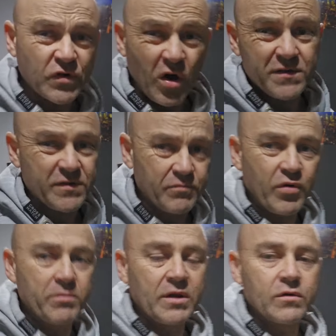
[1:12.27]
shots, it
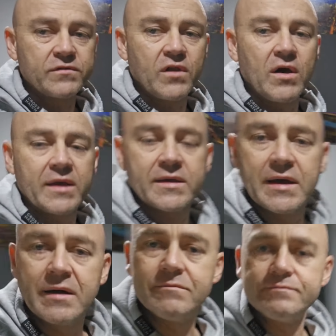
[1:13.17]
probably looks like
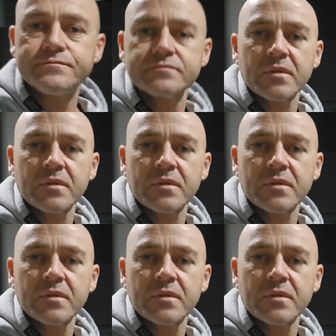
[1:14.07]
one